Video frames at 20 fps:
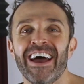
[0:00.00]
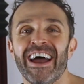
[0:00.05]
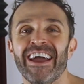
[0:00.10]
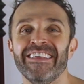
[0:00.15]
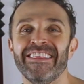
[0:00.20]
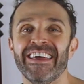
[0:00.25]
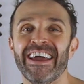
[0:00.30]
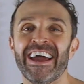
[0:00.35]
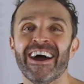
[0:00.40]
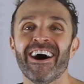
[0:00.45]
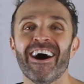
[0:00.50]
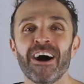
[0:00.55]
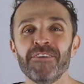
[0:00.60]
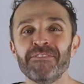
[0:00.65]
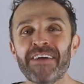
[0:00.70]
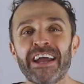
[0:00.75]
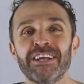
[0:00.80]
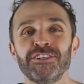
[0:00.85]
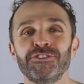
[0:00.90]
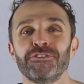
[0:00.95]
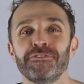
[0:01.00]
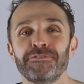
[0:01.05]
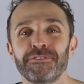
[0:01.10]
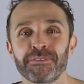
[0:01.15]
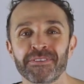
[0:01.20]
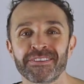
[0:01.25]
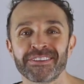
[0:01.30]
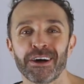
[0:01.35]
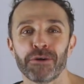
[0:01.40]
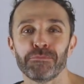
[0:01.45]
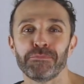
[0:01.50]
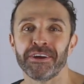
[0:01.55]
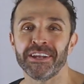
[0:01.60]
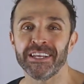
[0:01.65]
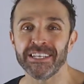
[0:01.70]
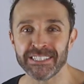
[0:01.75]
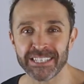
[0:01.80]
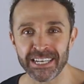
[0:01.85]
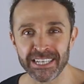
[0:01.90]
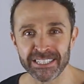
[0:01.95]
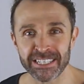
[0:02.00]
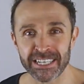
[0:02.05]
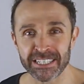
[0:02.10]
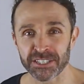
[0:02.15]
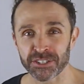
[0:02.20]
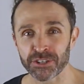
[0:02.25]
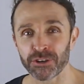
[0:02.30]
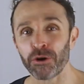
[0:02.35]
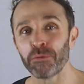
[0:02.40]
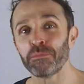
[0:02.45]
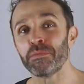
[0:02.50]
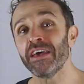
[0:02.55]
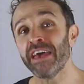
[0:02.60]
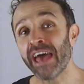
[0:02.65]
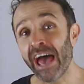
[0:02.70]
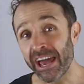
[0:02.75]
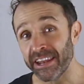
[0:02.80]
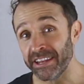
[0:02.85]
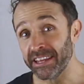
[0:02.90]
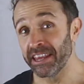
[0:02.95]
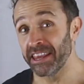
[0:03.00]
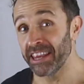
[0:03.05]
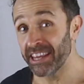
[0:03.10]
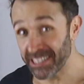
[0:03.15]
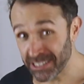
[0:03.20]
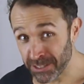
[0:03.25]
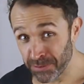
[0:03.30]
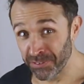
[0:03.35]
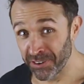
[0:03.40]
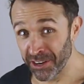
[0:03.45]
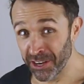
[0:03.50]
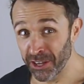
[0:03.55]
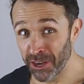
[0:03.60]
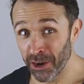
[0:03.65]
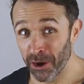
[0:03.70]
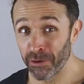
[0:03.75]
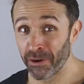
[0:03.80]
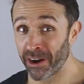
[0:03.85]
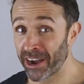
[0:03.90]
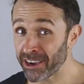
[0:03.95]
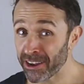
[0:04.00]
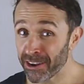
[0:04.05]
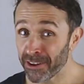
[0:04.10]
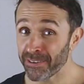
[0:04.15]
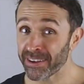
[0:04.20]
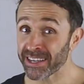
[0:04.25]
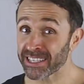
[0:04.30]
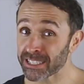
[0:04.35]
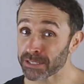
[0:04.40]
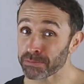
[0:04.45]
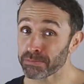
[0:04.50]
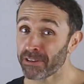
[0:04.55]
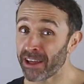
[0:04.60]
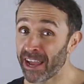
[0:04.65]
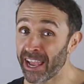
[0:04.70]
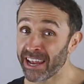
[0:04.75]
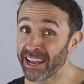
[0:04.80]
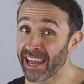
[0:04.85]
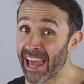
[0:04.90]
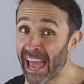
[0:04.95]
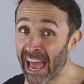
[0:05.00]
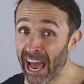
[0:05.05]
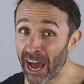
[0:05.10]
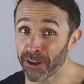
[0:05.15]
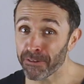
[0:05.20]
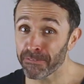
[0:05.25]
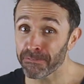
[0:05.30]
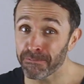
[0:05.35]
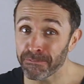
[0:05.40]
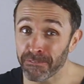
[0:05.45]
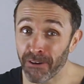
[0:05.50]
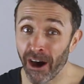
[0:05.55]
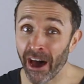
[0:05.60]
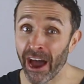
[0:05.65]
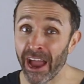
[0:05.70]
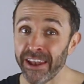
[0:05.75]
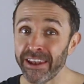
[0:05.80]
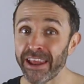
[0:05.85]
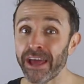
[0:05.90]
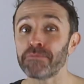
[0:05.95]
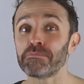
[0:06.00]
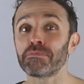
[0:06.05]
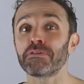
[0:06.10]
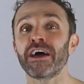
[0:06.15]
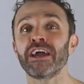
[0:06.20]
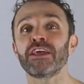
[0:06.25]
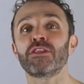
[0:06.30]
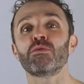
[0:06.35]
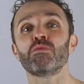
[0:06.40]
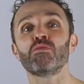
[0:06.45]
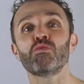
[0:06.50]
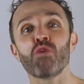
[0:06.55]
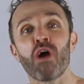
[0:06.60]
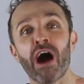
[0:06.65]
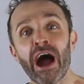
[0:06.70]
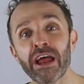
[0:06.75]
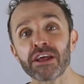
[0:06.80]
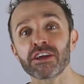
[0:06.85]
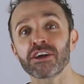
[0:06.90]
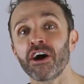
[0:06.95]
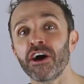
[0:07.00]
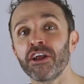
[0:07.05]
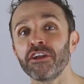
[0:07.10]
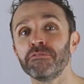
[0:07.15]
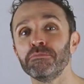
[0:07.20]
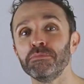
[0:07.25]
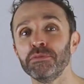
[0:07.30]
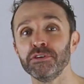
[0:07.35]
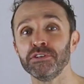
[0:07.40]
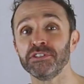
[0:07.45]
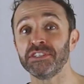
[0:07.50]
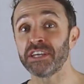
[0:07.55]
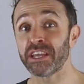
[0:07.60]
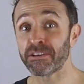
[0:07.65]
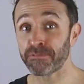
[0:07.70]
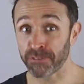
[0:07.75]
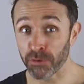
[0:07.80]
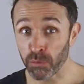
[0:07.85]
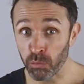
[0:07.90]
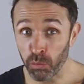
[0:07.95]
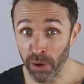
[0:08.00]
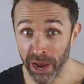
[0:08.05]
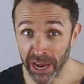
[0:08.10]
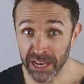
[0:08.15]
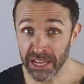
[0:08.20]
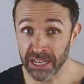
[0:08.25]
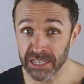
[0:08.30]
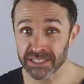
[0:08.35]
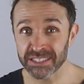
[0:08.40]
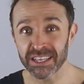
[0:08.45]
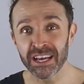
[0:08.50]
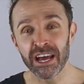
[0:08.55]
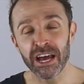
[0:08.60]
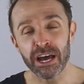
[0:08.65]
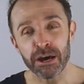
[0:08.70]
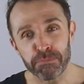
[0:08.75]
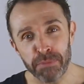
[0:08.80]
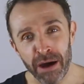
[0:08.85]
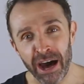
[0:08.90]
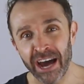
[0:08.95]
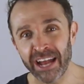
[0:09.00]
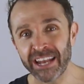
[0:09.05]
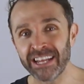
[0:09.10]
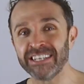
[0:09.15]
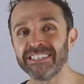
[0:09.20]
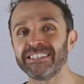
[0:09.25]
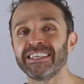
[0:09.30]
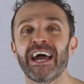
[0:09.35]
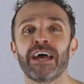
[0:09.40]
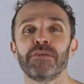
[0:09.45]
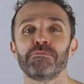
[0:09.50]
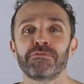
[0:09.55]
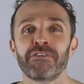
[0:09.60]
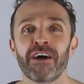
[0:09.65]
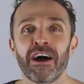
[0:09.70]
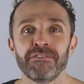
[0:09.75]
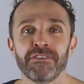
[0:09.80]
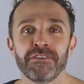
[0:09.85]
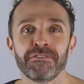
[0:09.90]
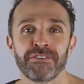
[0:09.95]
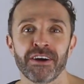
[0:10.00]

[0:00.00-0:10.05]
Hey there, I'm Andrew from Club Ready DJ School, and in this video I'm going to explain how to find and play the right kind of music for weddings, parties and private